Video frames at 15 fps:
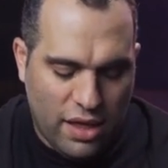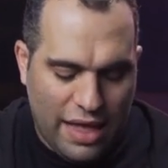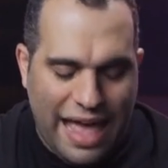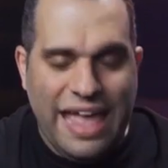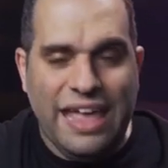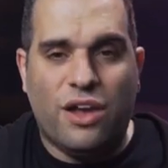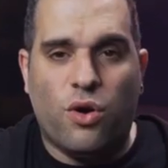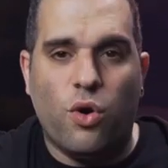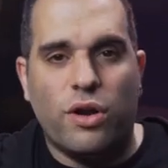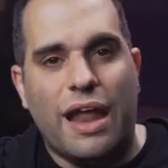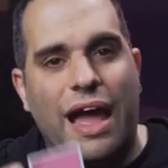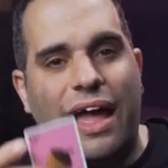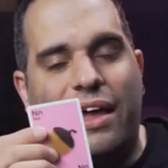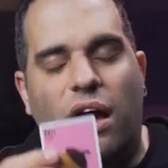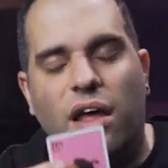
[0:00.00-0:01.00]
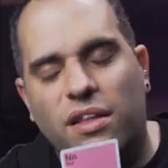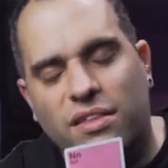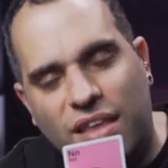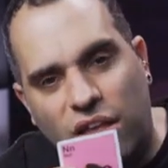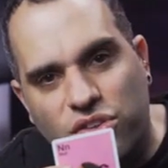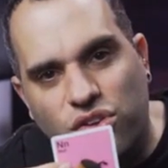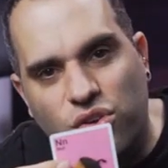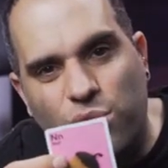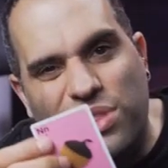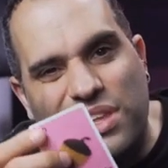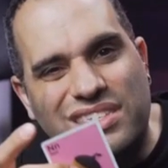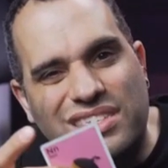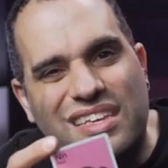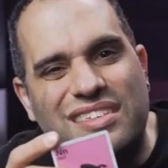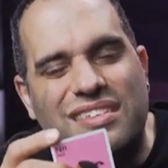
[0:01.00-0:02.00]
Acorn, I gotta tell you,
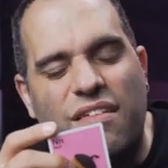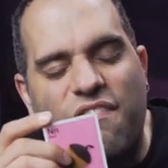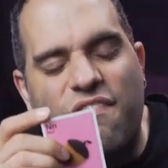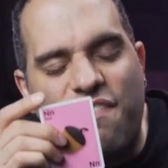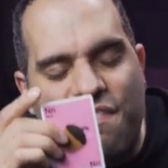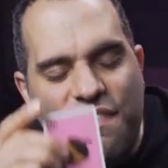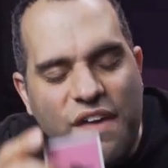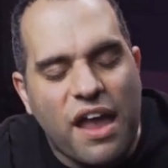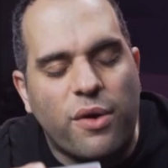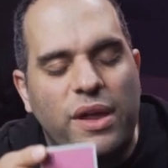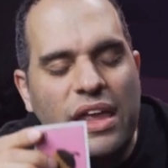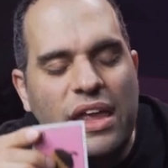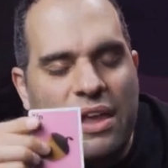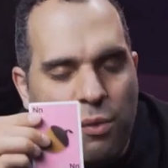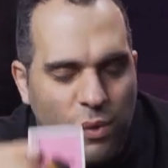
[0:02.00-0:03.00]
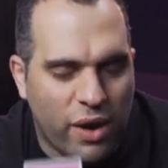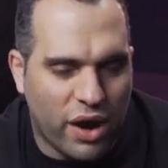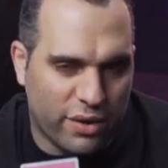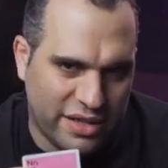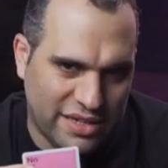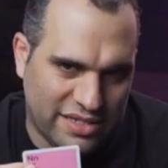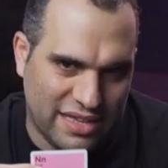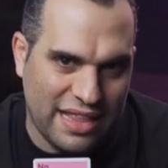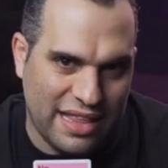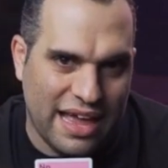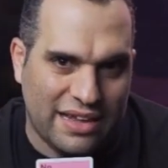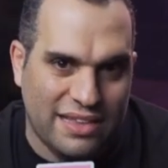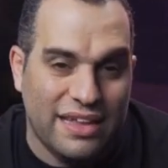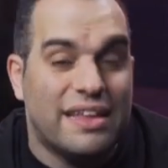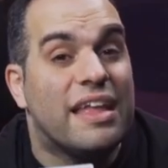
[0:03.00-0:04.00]
this is very rarely
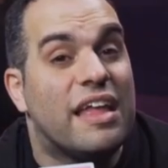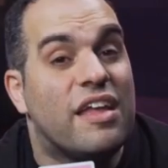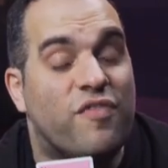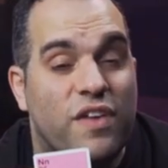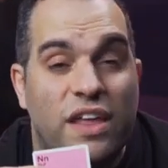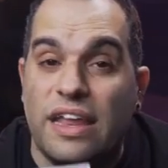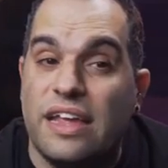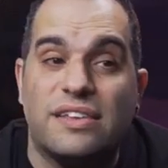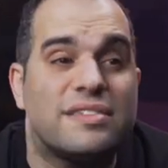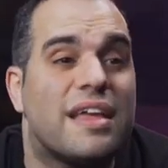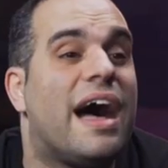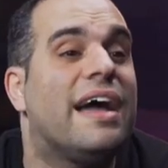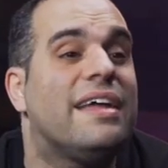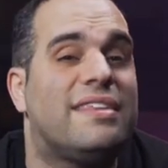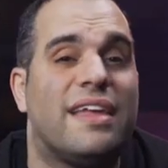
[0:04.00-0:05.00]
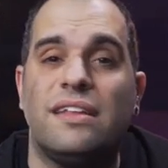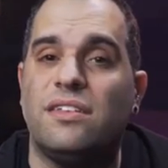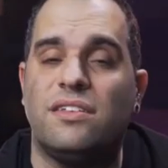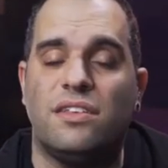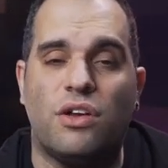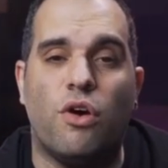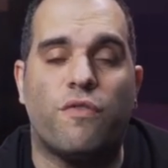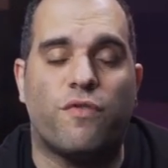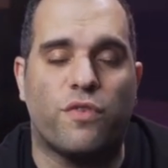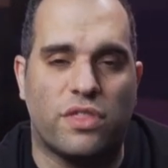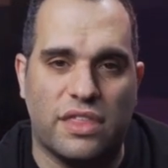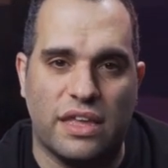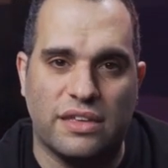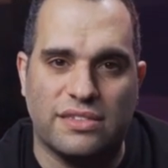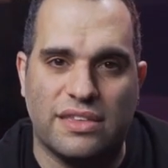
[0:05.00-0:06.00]
selected. If it is, I tend to go for
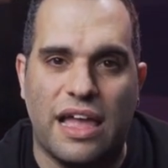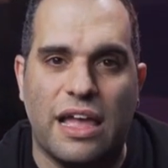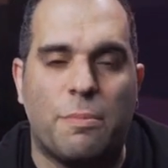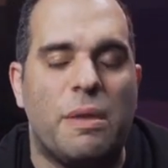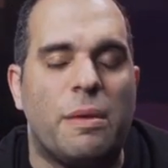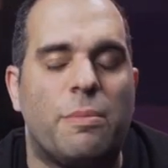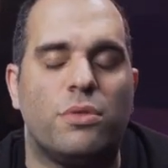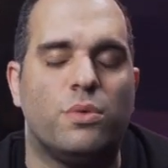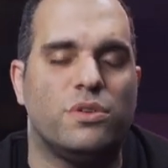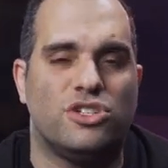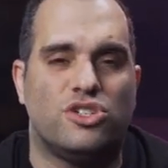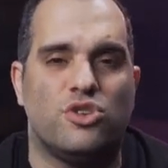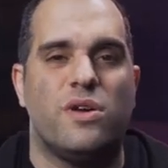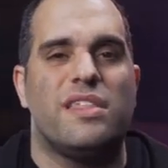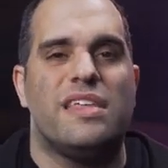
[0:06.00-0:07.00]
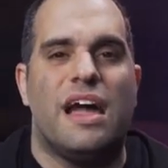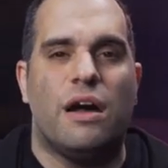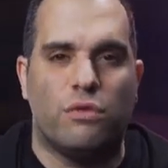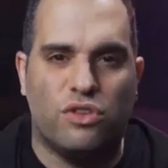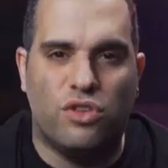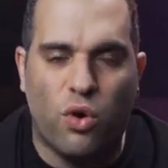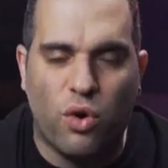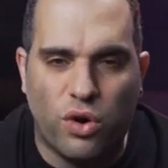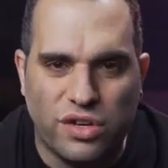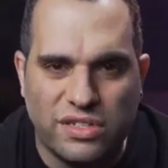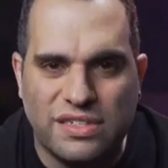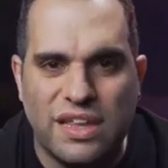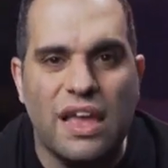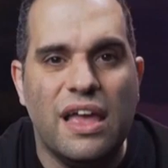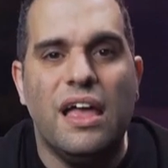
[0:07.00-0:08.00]
things like people who enjoy the outdoors,
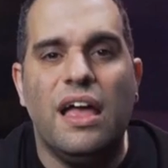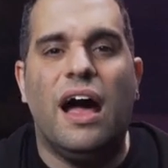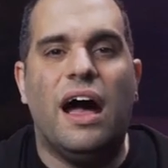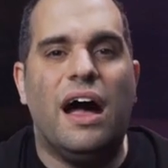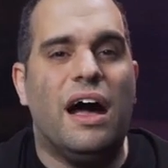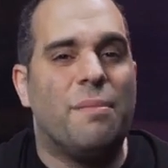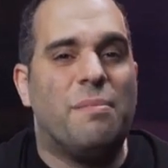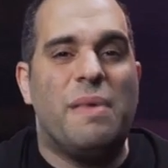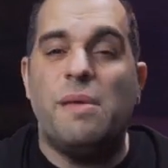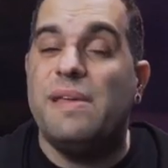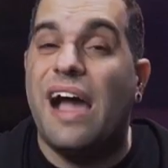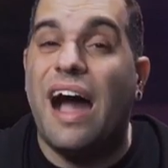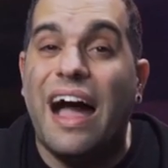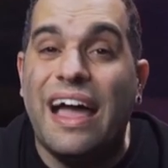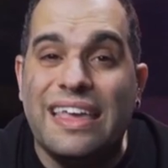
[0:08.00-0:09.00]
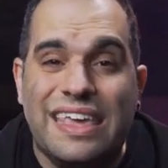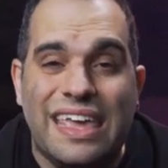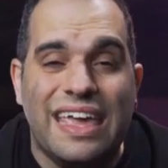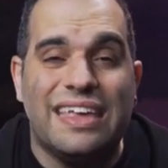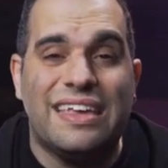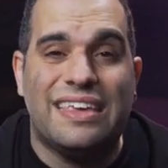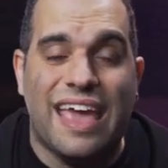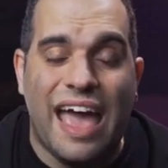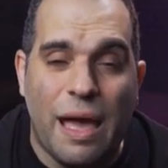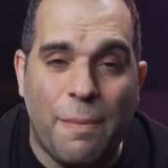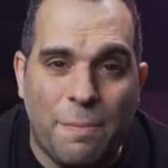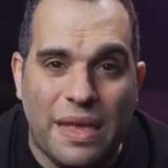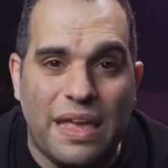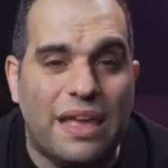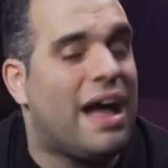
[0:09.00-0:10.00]
maybe hiking,
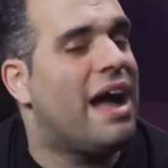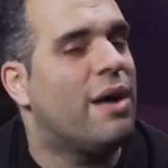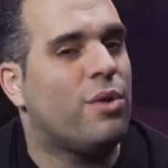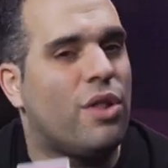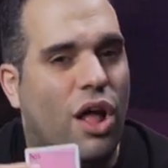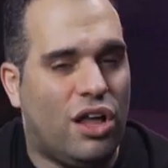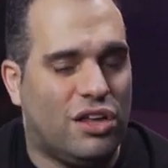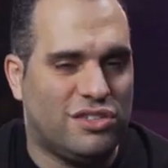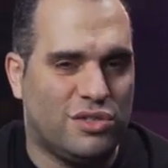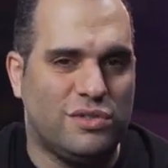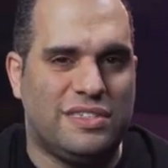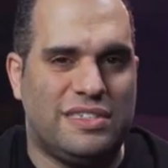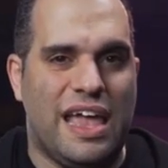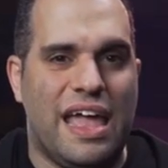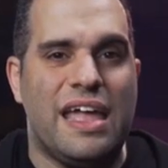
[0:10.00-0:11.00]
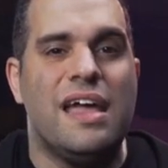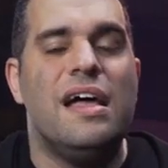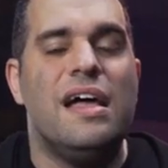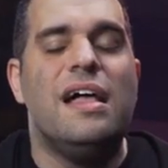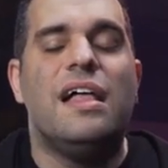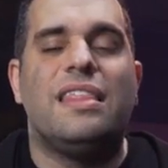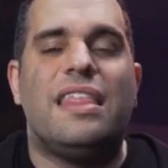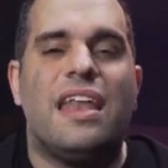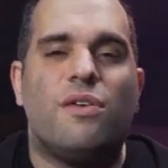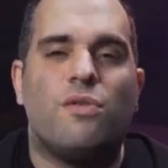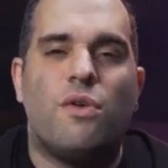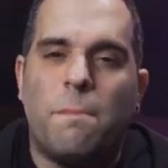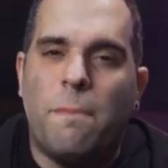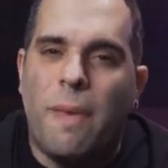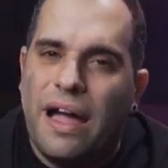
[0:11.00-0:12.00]
camping. I will also say that it
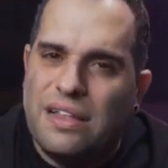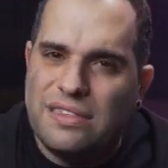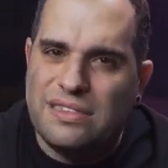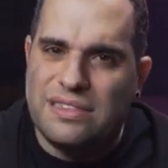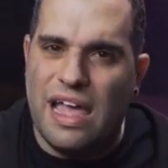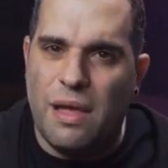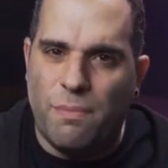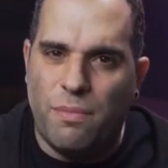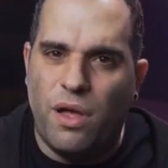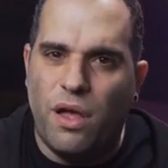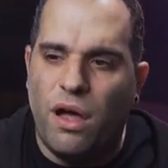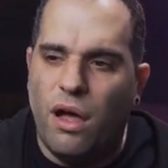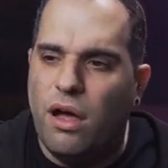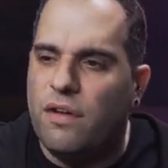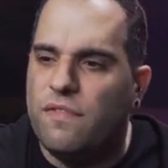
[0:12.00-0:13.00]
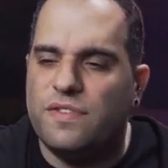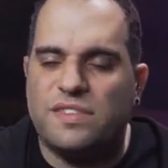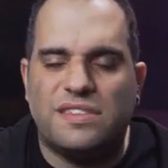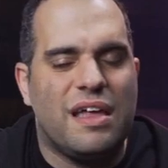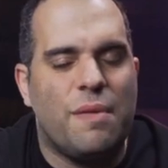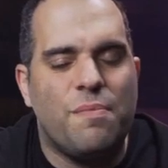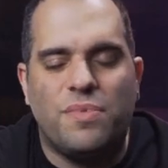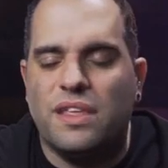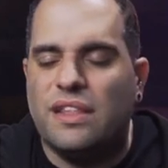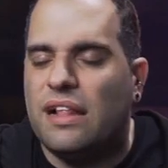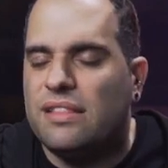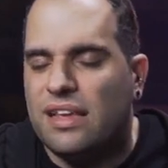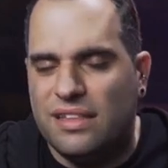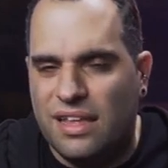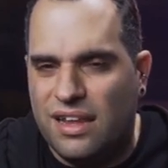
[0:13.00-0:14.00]
reminds them of something
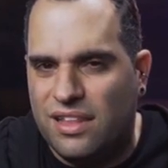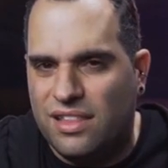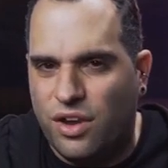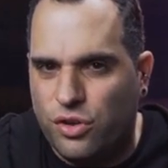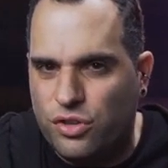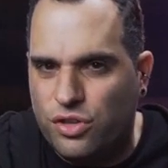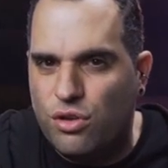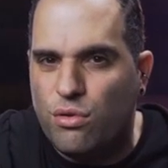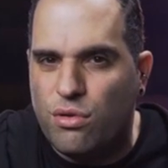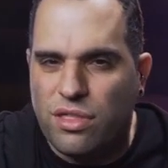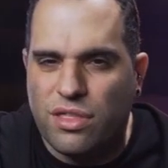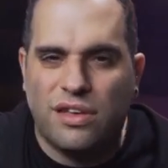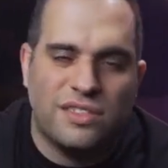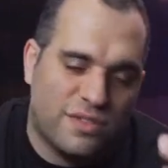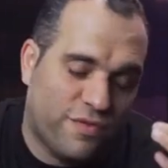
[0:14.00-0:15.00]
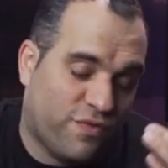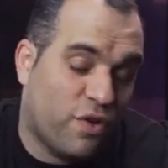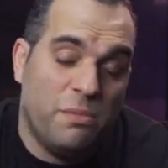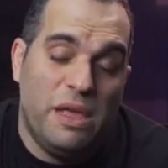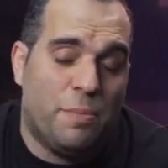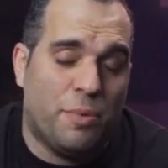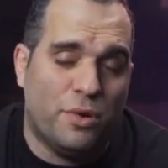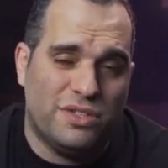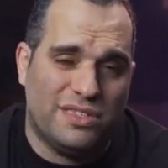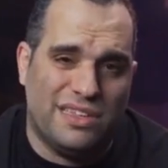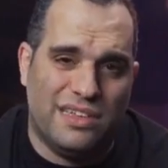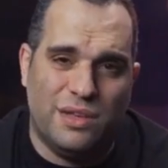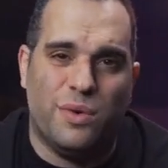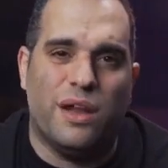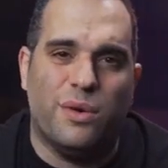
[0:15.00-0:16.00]
that they did in their youth. Because for me
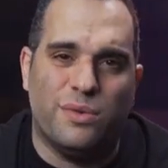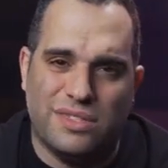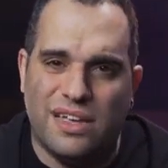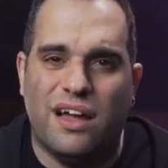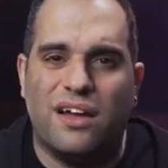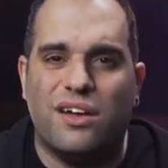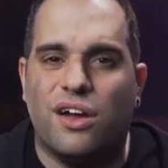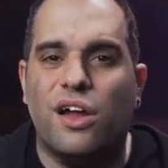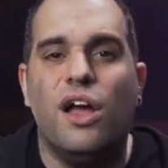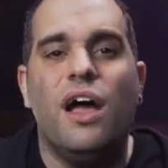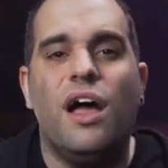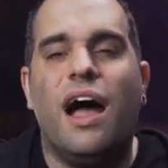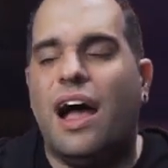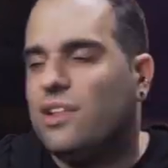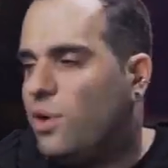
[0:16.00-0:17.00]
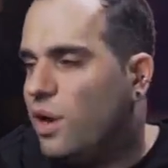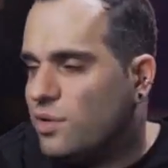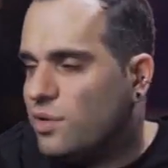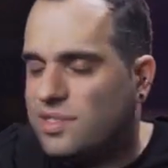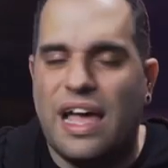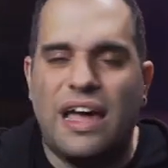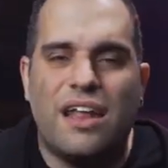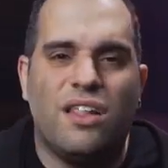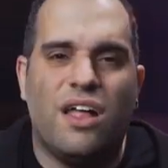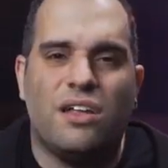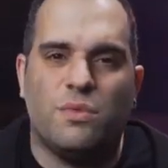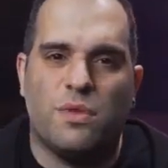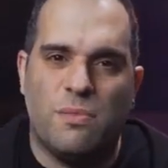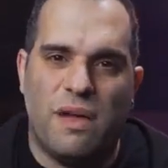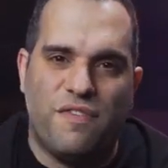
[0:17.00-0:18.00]
personally, when I was younger, I'd go outside a
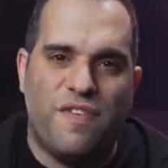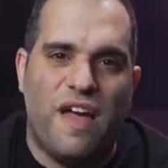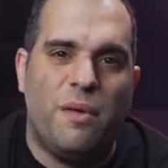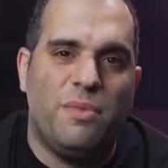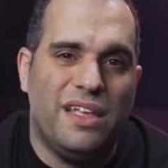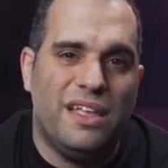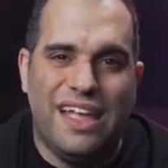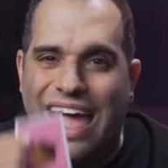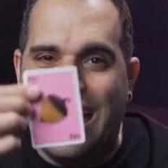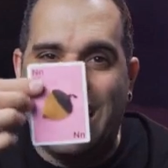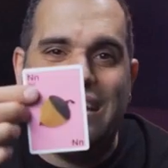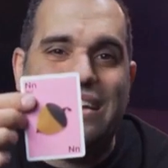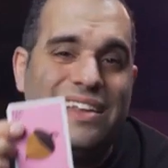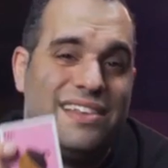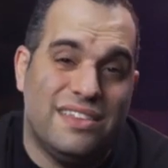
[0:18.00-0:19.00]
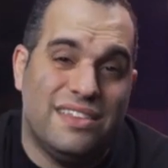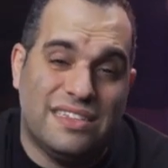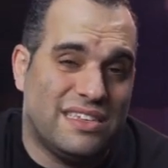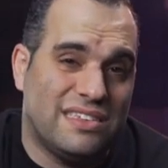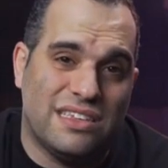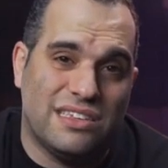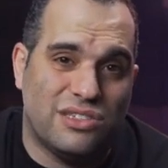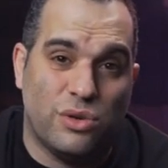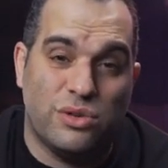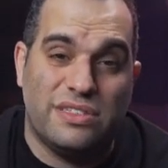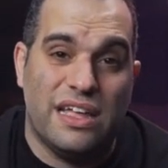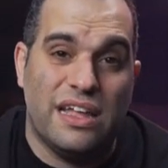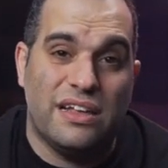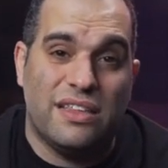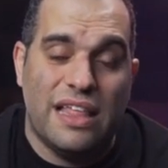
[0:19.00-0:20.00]
lot with my family, and this is
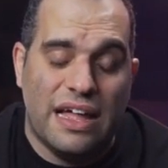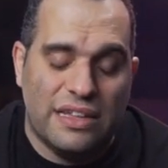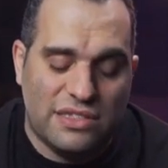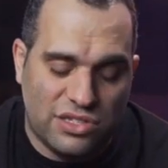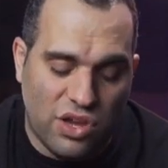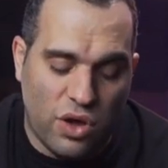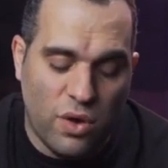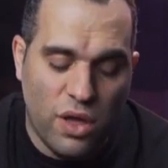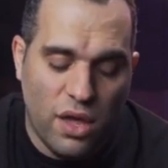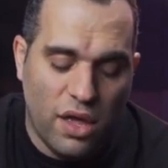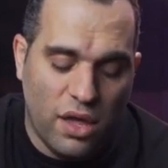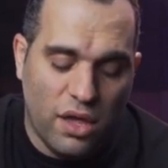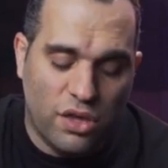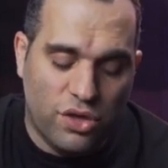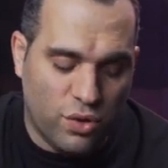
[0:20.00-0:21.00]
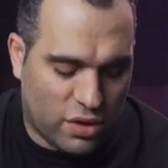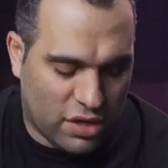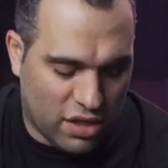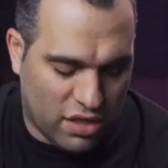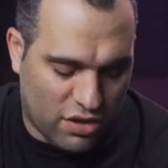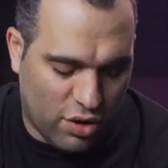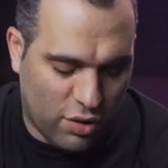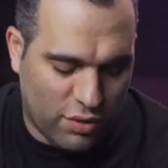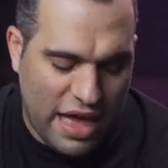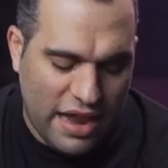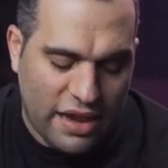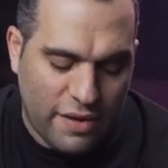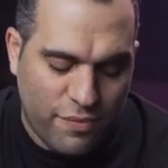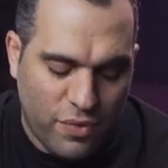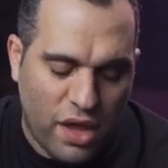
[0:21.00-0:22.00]
associated to that. So you can throw
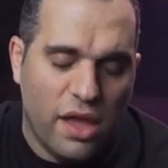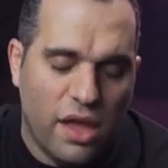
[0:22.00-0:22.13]
that in.